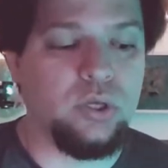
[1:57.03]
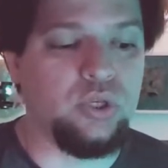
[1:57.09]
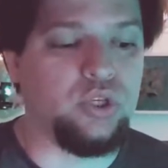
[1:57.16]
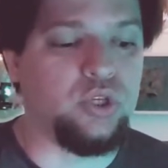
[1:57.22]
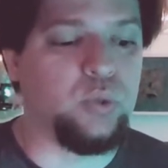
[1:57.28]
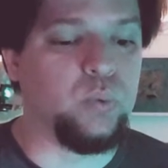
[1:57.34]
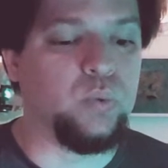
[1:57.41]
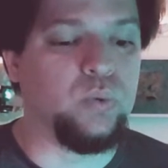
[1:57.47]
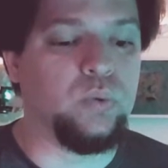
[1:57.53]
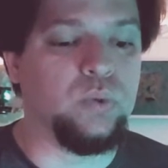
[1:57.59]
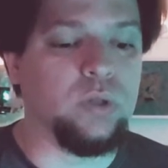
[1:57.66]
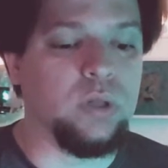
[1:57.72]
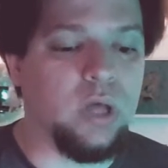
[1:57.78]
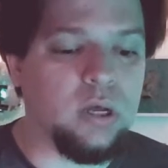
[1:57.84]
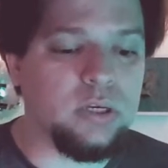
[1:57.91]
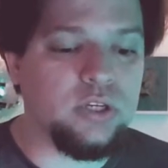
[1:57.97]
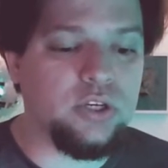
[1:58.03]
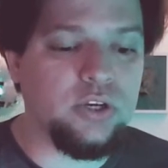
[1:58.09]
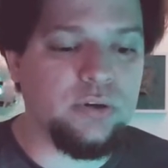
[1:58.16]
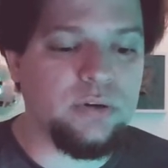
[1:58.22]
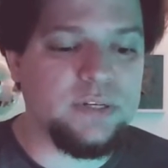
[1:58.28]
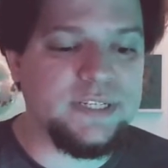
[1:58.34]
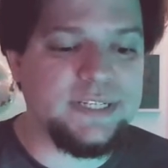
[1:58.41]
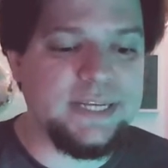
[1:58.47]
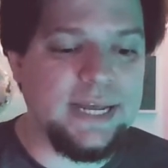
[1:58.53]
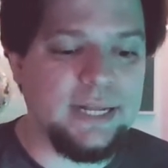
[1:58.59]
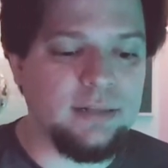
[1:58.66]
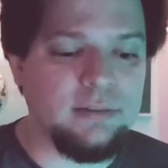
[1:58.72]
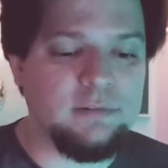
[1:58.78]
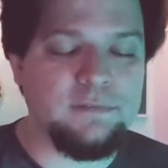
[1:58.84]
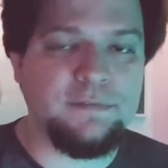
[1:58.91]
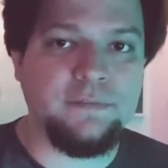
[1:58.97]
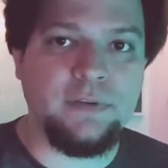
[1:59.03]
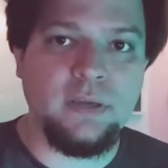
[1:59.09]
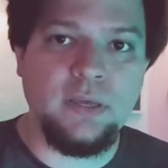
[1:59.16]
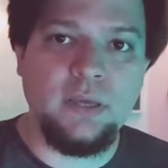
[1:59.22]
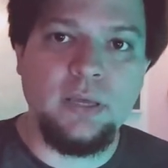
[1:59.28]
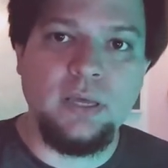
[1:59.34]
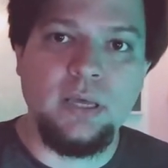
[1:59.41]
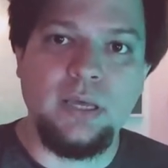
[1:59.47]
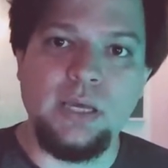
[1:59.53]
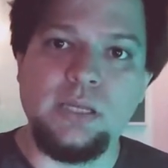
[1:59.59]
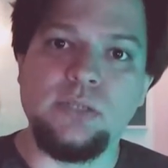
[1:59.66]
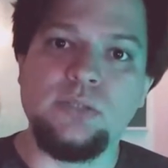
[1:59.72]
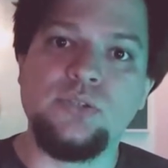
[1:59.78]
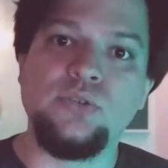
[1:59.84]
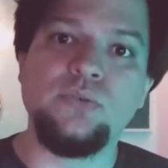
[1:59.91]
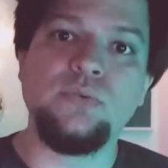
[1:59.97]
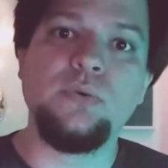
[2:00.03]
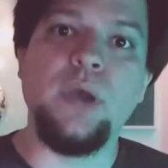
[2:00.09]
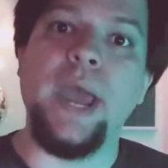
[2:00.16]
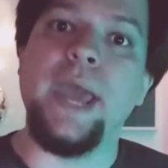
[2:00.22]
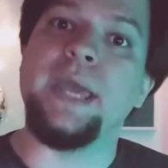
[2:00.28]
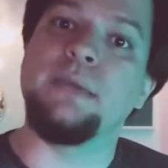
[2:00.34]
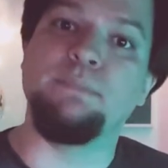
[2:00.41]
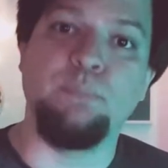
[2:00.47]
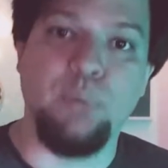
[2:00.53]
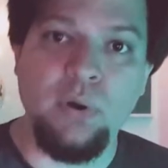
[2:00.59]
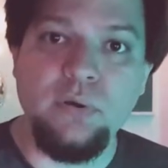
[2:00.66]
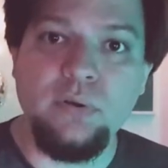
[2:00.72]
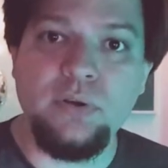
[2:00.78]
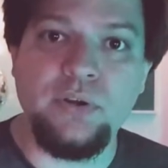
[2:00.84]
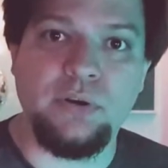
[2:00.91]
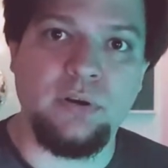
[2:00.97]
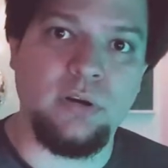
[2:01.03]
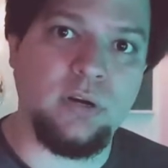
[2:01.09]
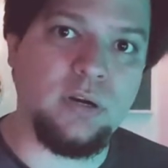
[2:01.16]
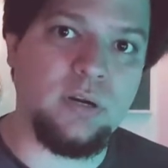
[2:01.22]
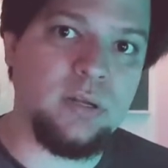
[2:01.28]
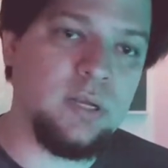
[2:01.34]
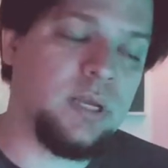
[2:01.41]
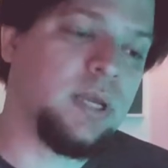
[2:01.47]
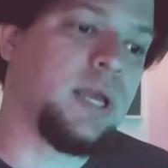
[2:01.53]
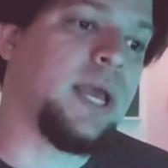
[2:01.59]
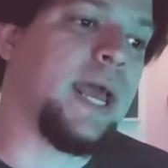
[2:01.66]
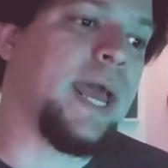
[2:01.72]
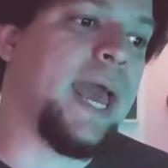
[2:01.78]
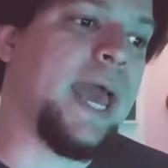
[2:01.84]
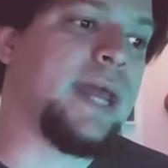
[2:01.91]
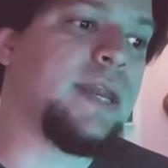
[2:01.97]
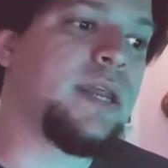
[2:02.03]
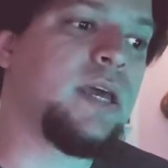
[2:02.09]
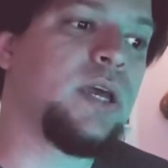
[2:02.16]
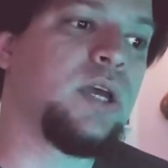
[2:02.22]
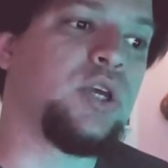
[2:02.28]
You lock yourself into a bunker and